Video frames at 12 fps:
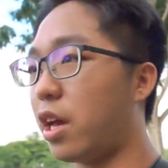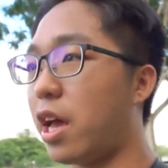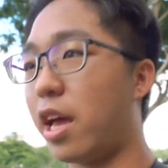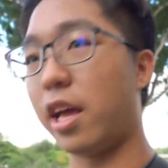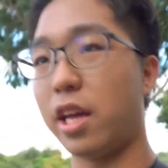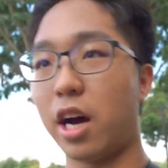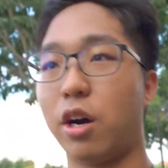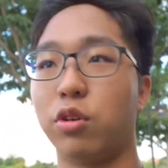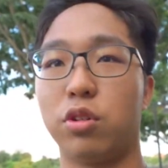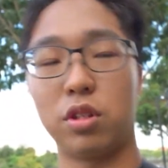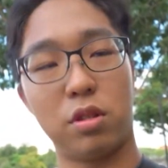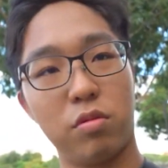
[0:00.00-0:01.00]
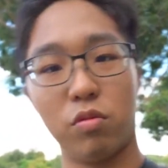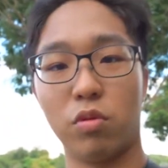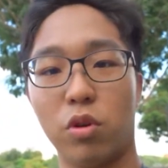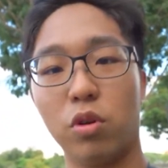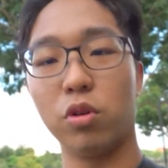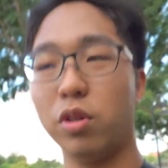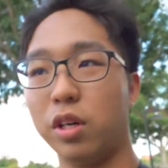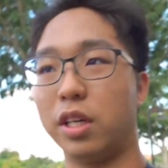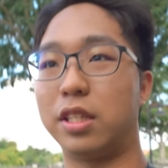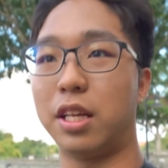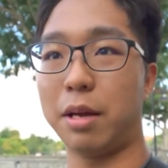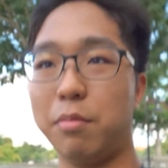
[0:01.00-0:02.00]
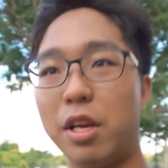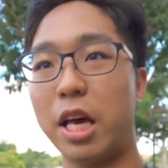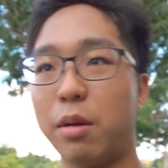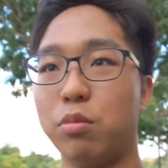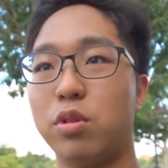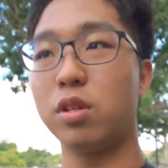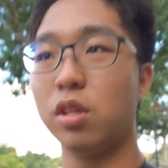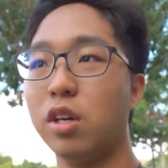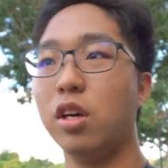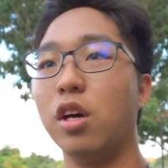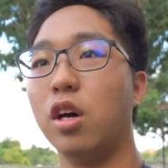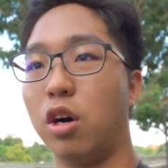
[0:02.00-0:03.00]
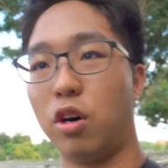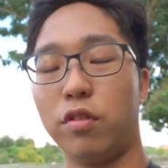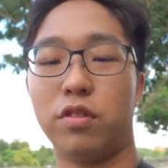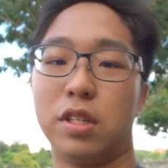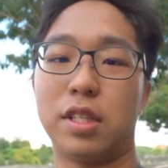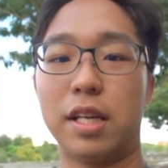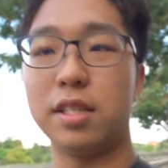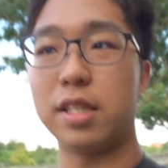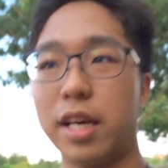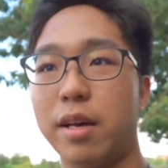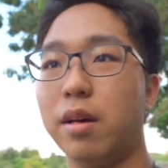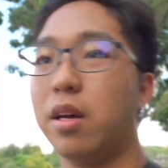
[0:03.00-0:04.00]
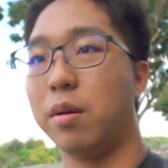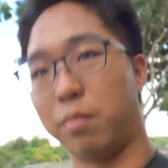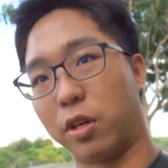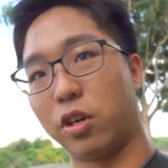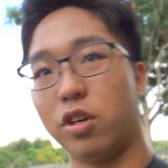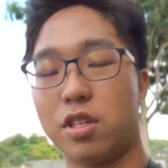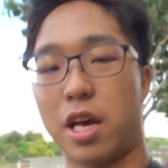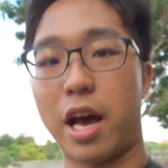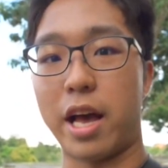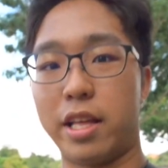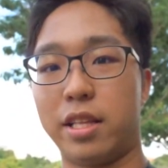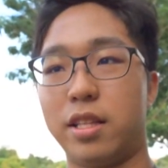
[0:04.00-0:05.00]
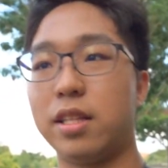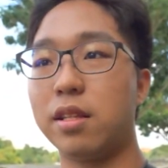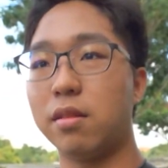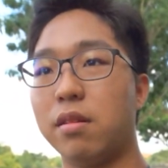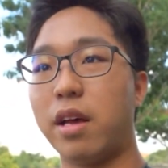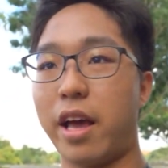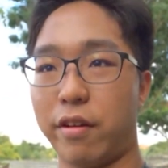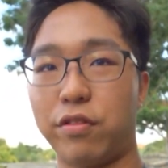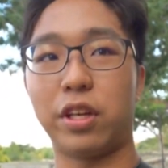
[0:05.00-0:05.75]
and I'll roll a time lapse of the sunset, because I have